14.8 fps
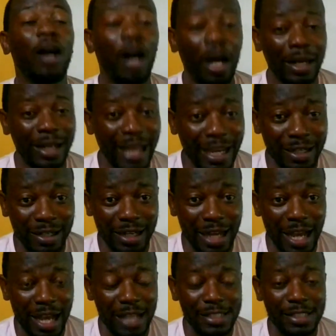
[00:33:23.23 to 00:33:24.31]
online
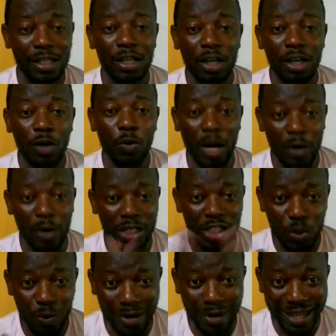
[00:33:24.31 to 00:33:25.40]
class, we are going
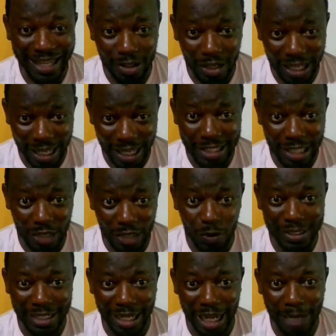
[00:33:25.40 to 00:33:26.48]
to do 8 of
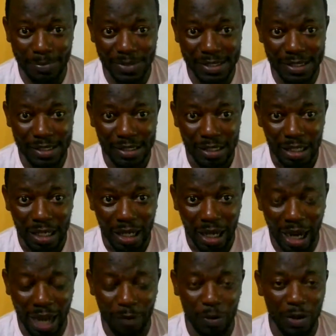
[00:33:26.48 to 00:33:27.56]
those labs
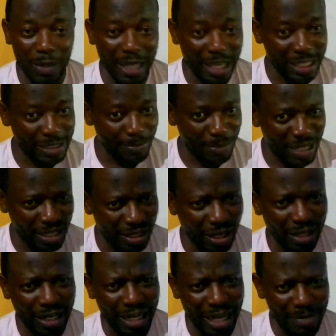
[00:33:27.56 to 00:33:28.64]
and we will explain
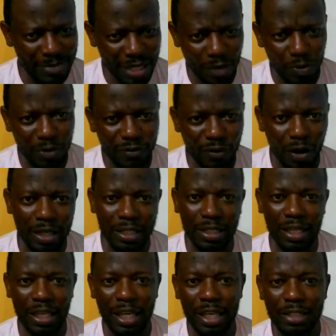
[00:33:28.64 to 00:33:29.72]
other labs that would fall in
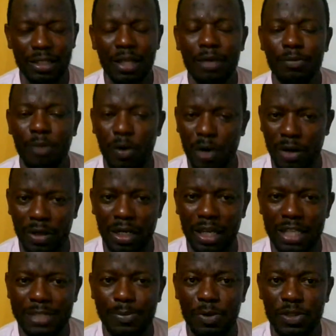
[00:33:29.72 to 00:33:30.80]
the 8, but we're going to
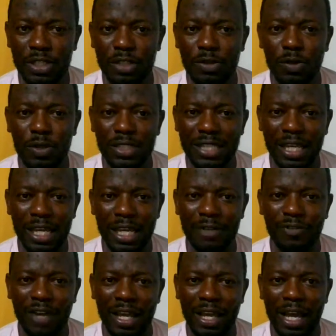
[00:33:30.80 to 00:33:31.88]
expose it to those 8
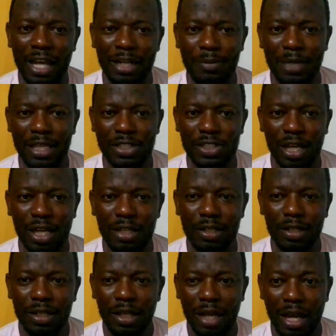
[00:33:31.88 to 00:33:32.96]
via animation.
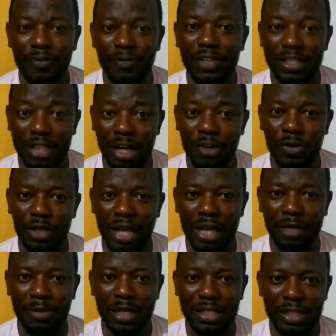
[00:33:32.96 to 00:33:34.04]
And these are good
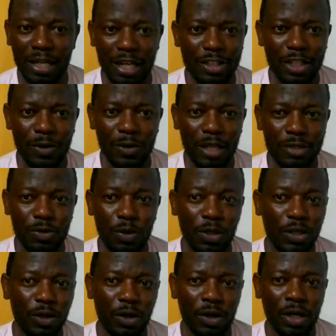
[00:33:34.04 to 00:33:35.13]
animation. I told
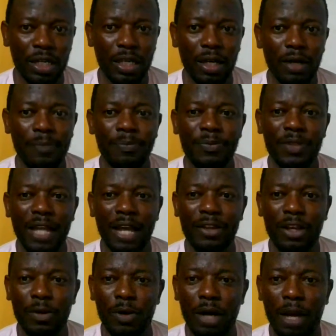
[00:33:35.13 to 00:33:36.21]
you earlier that they
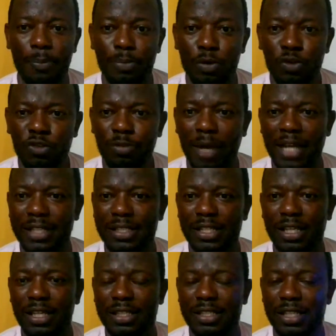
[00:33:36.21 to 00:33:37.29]
were approved by
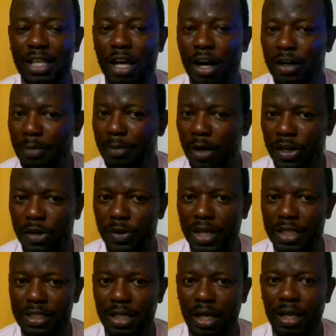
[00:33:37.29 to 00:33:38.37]
CXC or the
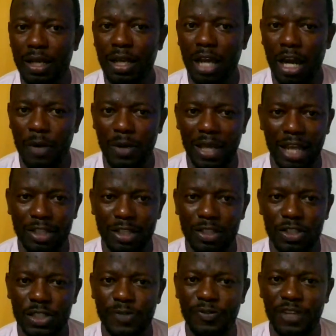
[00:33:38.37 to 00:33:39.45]
moderator, and we had to
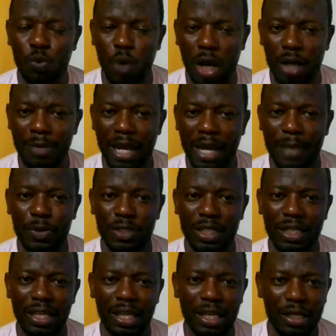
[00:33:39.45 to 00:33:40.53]
just fix one by
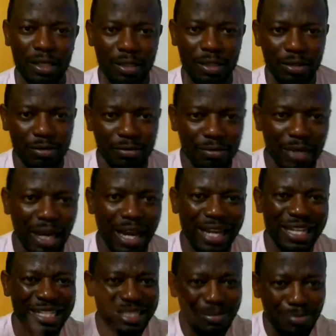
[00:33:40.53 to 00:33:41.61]
putting in
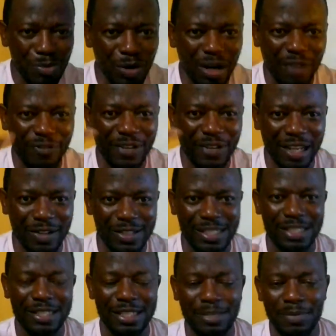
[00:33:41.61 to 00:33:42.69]
a little more of
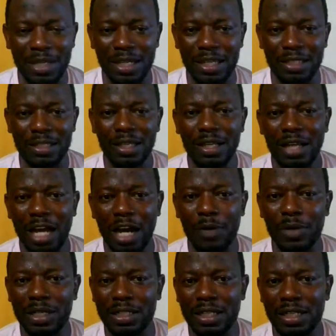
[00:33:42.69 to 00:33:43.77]
ecosystem in it,
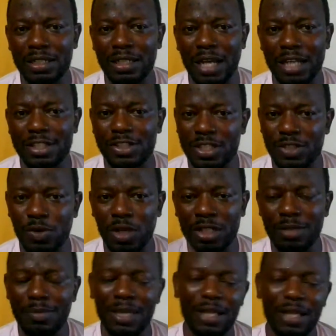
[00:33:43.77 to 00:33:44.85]
and we did that. So it's
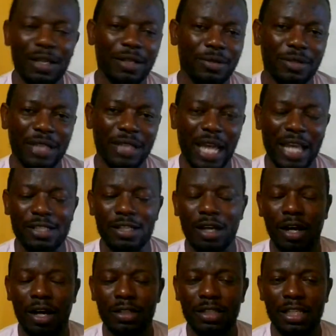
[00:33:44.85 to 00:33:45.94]
going to be
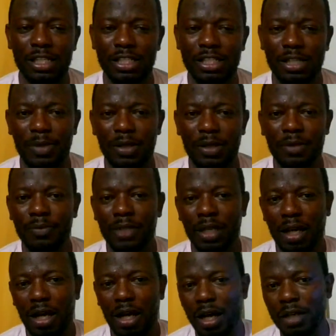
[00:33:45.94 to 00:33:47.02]
nice and teachable,
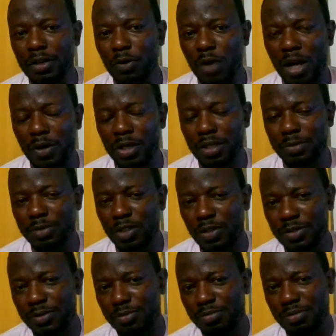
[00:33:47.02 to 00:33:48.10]
and we are going to
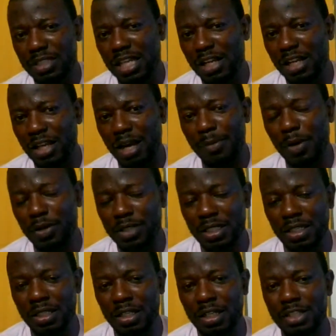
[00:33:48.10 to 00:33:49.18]
just tell you about it
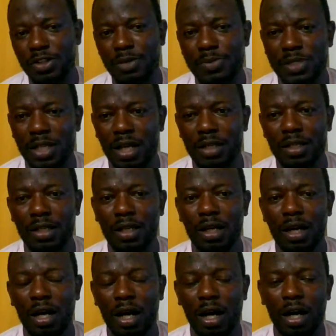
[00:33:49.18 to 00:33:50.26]
in the description
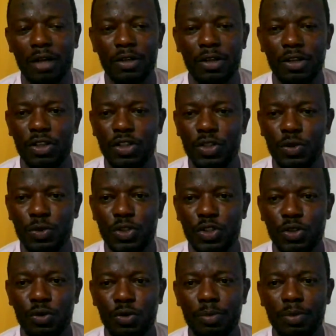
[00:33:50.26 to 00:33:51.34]
on
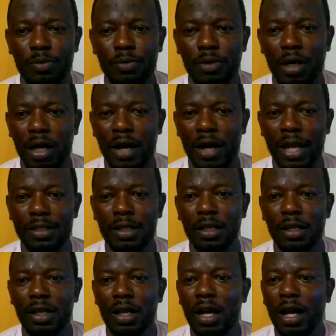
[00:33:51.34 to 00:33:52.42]
YouTube. All right.
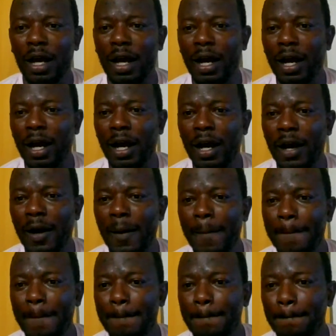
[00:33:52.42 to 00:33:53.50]

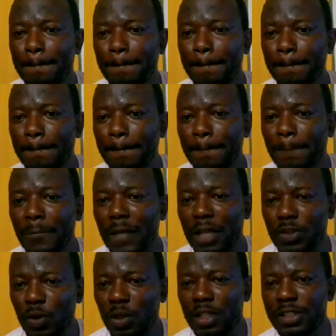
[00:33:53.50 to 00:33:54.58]
I
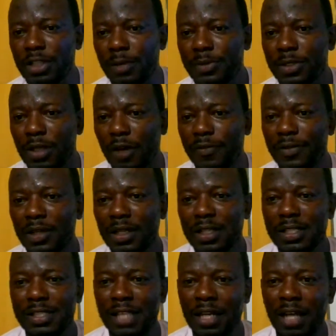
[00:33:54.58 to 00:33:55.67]
told you some stuff.
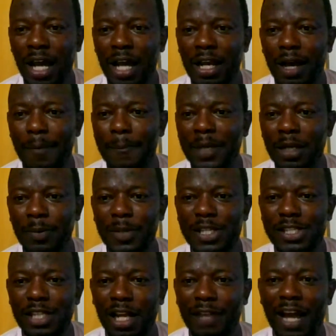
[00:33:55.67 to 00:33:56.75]
Sanada, big up
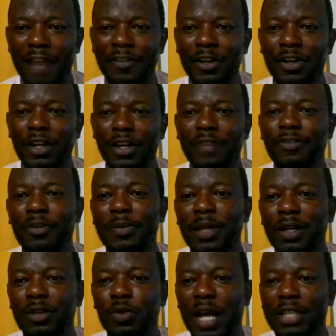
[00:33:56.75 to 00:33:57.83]
yourself. I haven't heard from
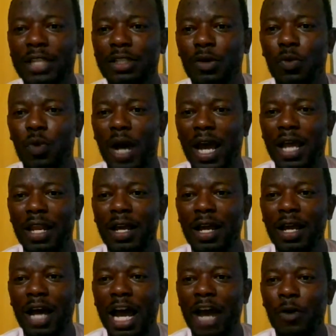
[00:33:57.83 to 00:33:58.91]
you in quite a while.
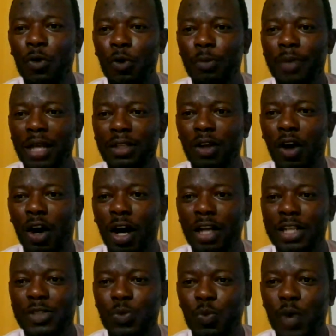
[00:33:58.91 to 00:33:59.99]
I hope that all
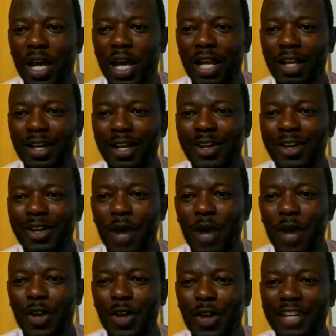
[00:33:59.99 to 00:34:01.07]
is well. We're
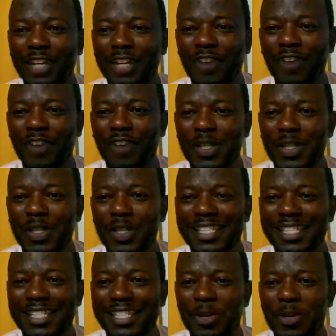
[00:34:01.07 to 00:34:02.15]
looking for those
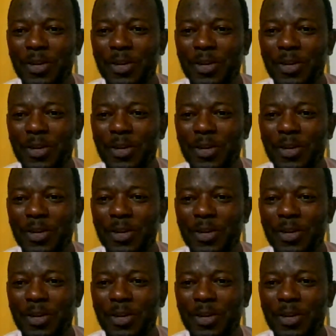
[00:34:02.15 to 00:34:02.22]
CXC